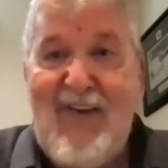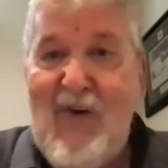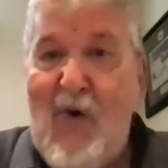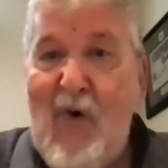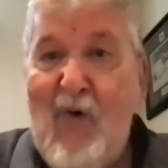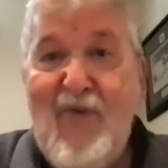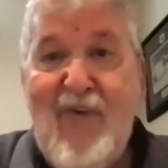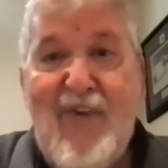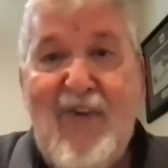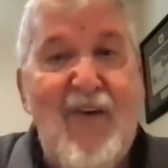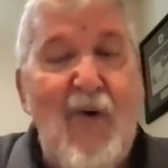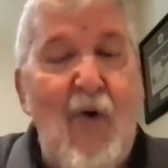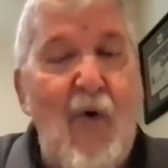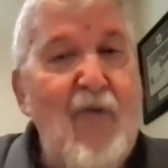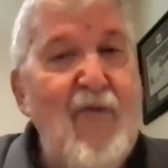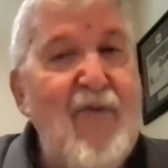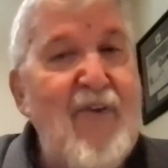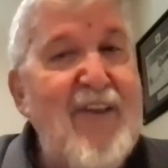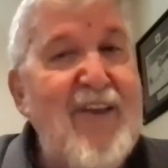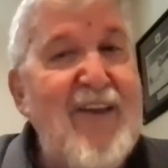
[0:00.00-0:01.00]

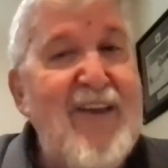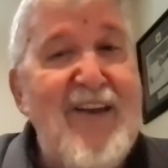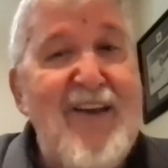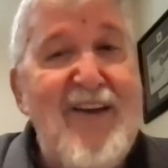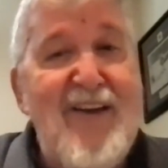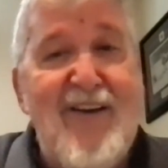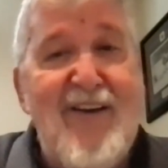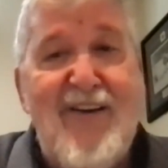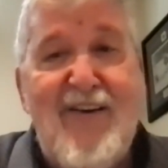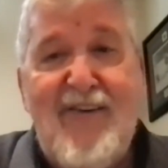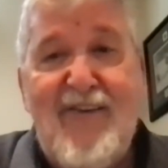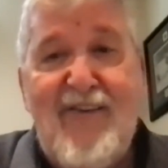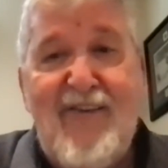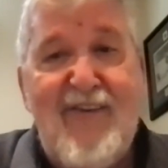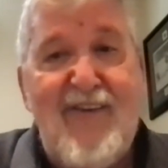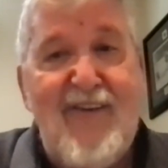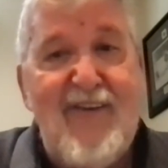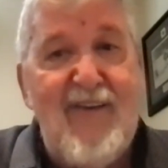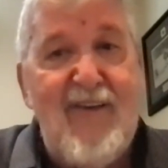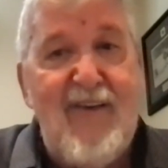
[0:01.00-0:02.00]
Over the
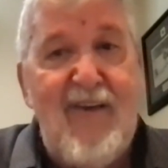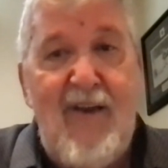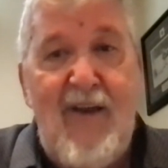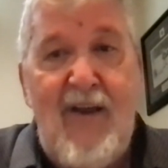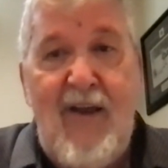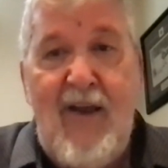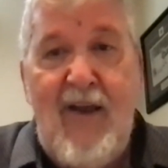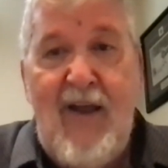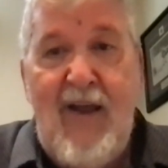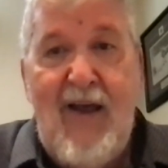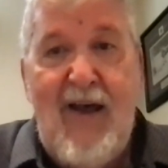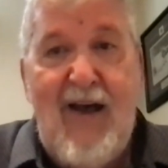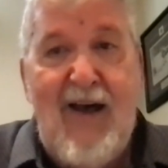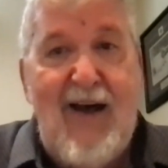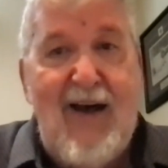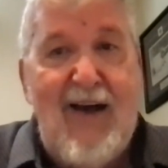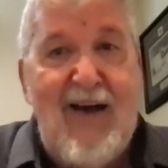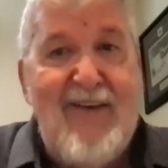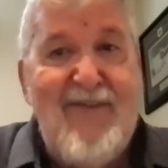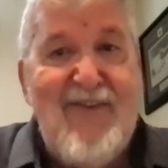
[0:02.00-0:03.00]
years,
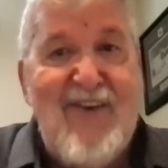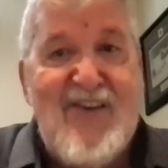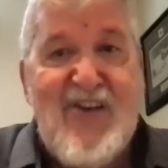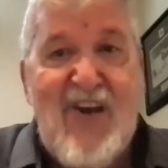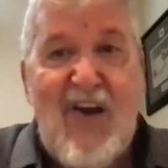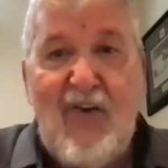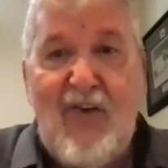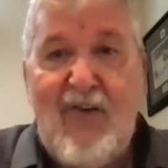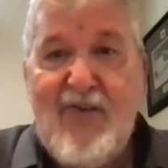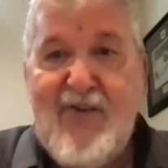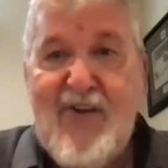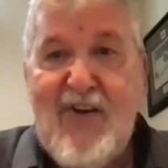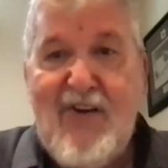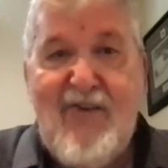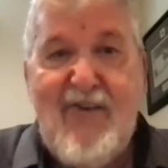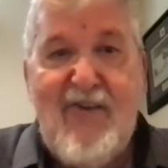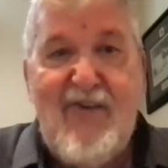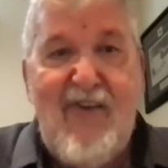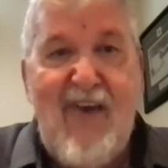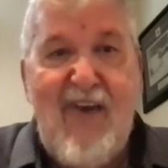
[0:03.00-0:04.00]
evangelical
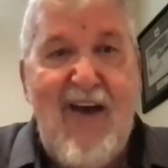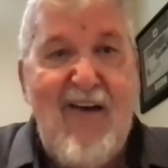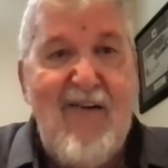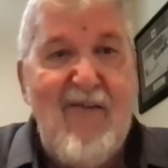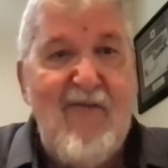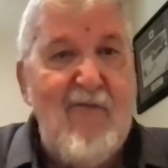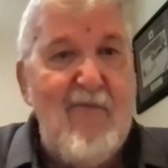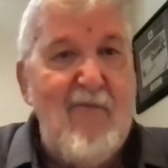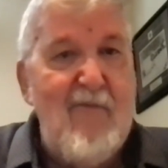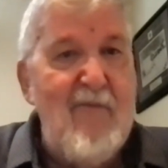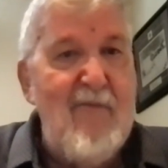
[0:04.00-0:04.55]
churches have